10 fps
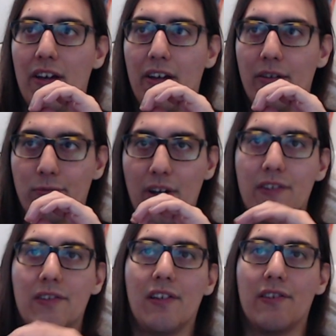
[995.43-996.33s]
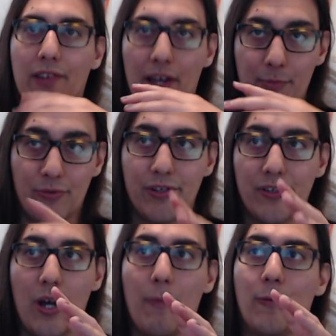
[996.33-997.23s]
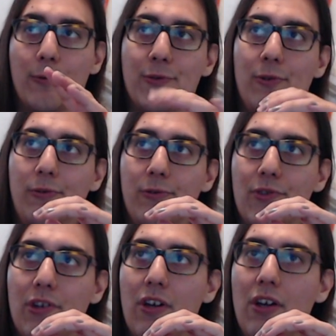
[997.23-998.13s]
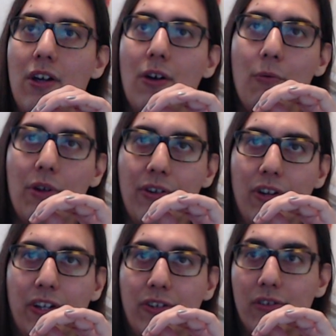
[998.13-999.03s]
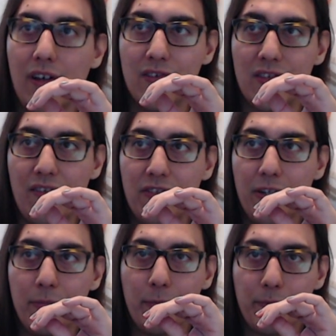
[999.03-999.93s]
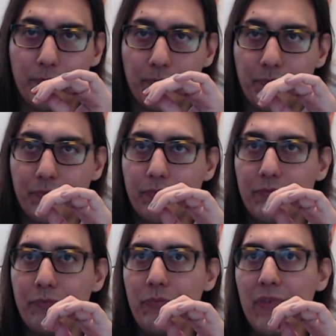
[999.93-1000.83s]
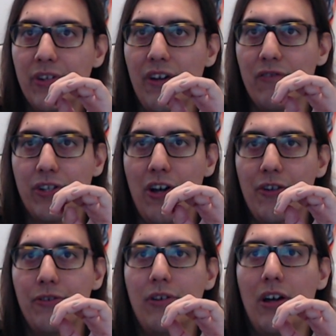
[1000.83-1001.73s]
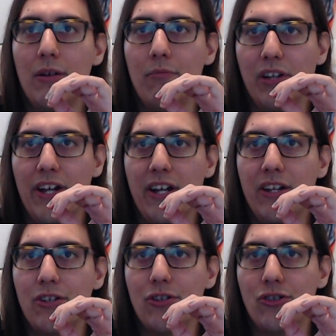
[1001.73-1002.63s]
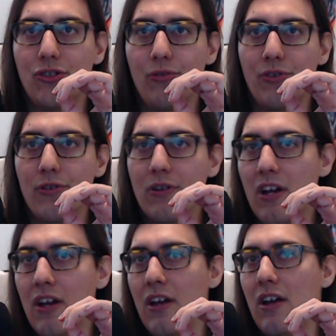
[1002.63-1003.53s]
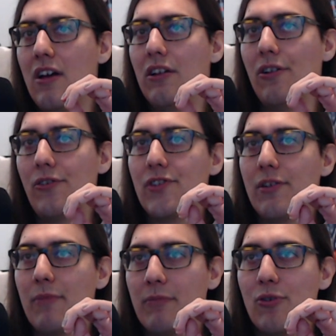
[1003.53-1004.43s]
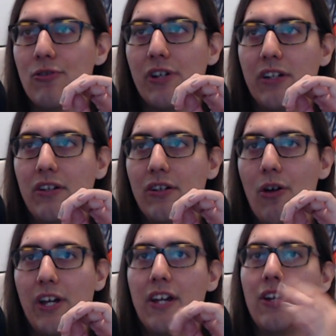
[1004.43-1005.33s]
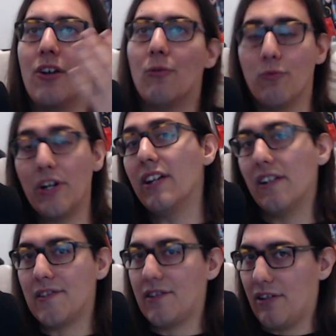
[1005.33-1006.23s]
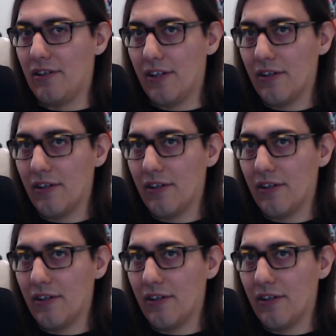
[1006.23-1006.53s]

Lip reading: race is led between the top 4 starters. When you look at 2017, you have Logano, Blaney, Jr., Larson, McMurray. Okay, realistically,